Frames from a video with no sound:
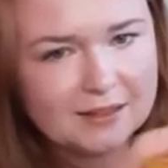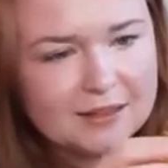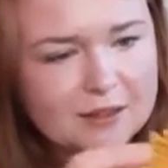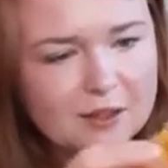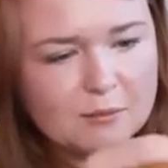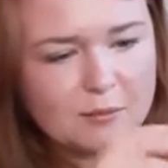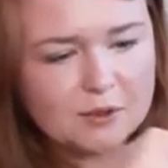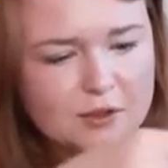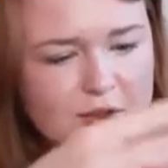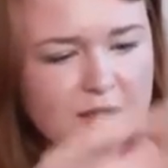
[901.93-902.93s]
Not
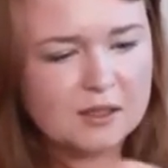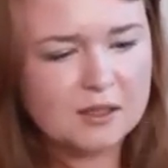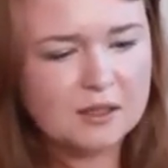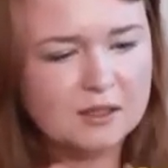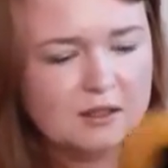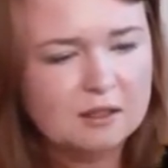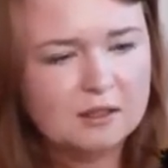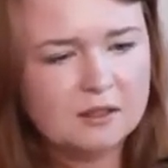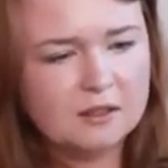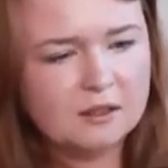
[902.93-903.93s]
much,
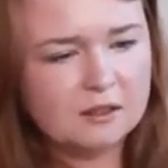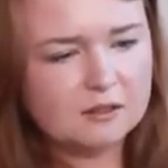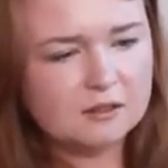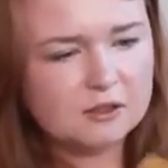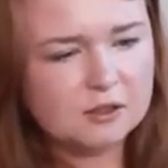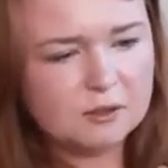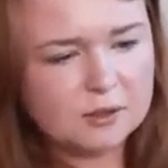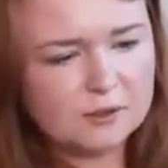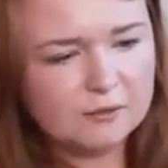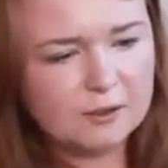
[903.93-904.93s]
not too
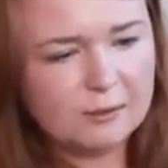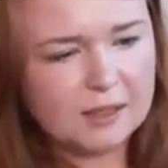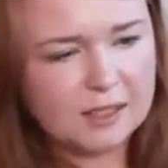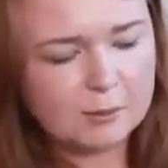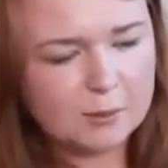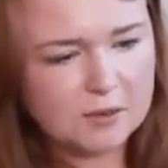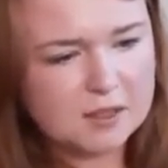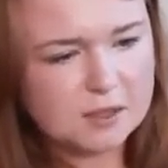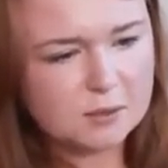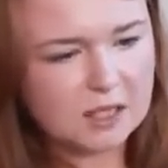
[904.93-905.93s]
sunflower like, but this is
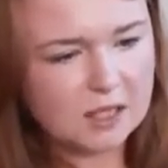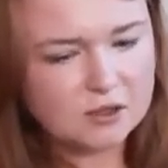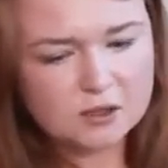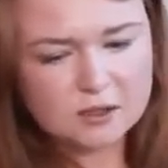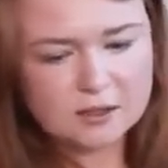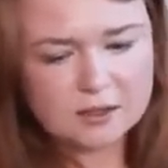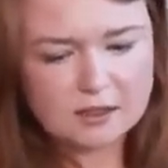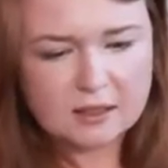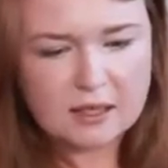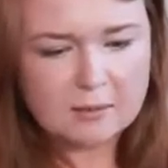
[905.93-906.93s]
where you can just
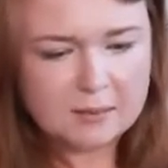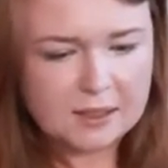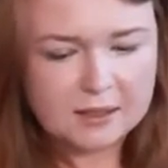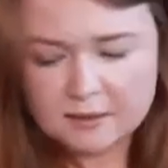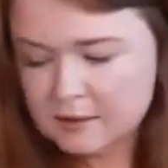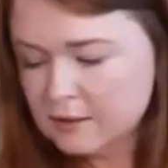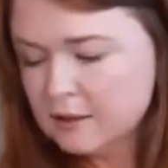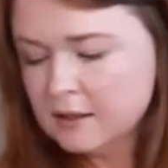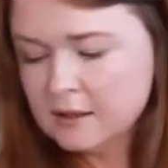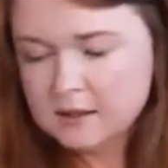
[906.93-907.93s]
happily
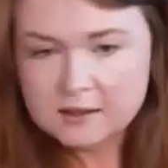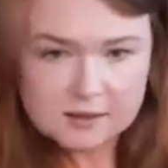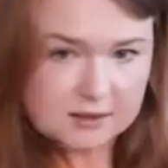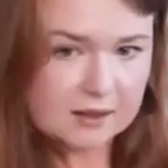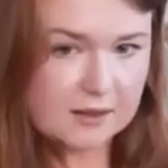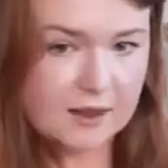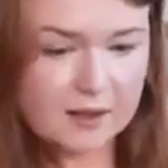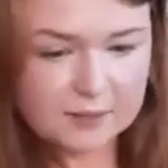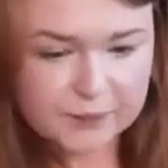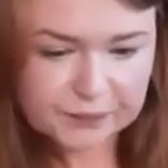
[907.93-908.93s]
sit there
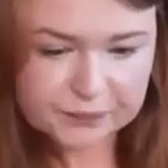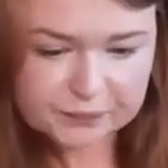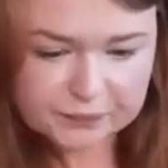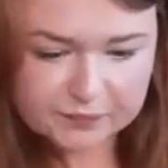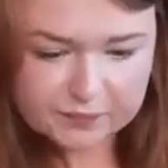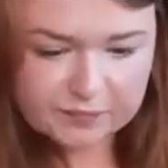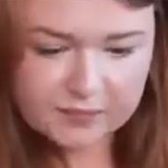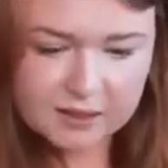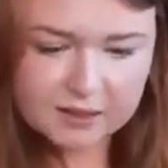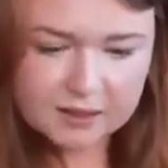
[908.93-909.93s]

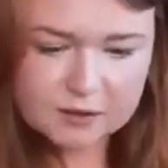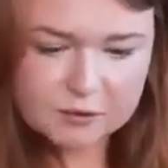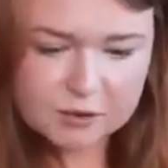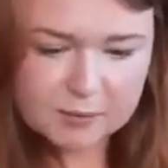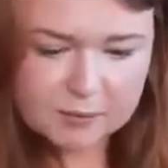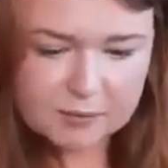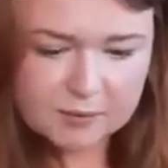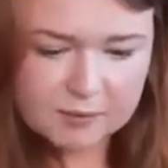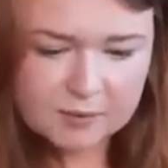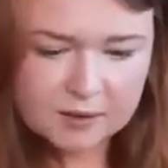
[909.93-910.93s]
and trim
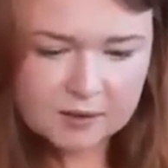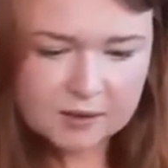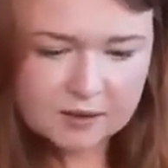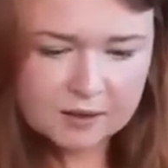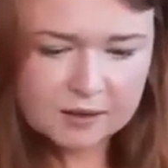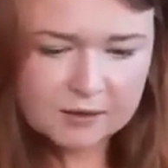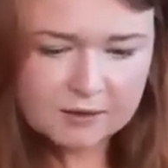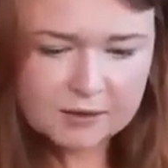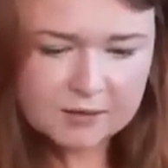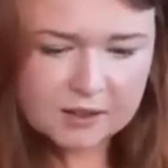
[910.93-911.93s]

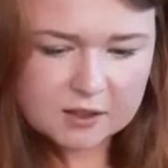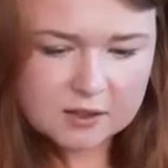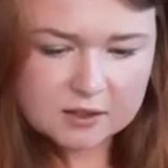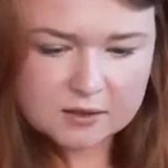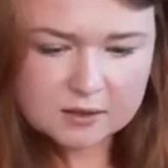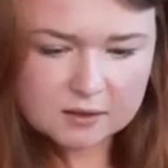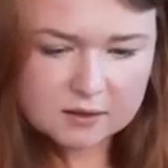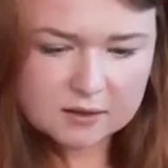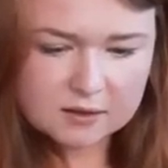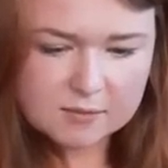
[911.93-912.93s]
around the edges
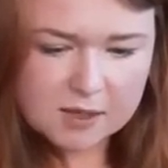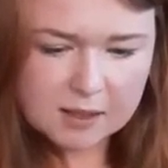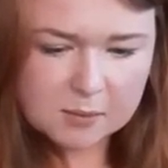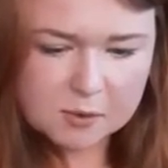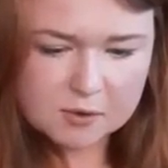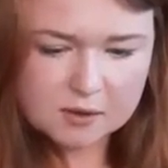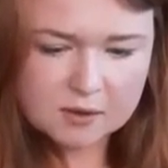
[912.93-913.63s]
to make it more